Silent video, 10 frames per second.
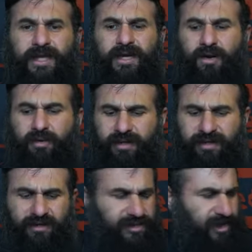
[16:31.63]
You know,
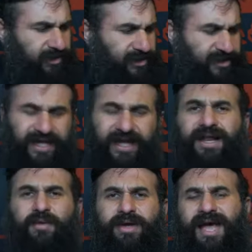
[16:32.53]
there's there's this thing
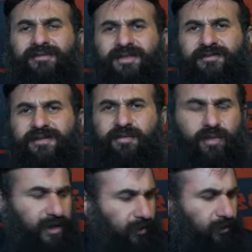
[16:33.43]
that we have inside of
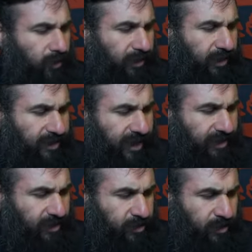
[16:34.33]
Wake Up Warrior that
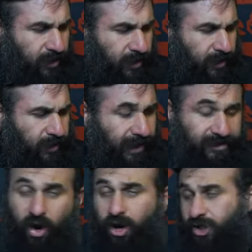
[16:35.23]
is, as
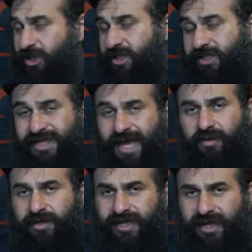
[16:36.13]
harsh as it
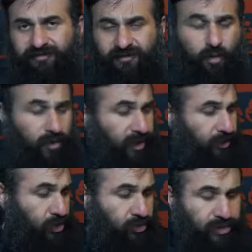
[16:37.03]
sounds, is like if a warrior
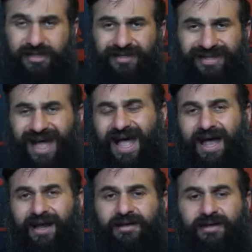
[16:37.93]
chooses to
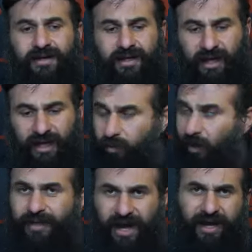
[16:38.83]
die, he will
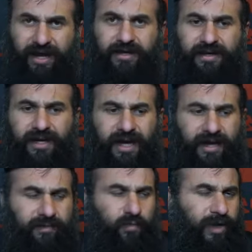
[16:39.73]
die. Uh,
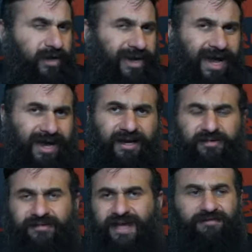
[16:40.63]
yeah. We are not here to
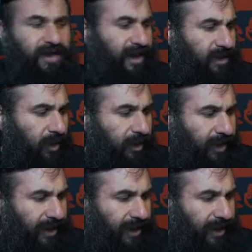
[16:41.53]
save anyone.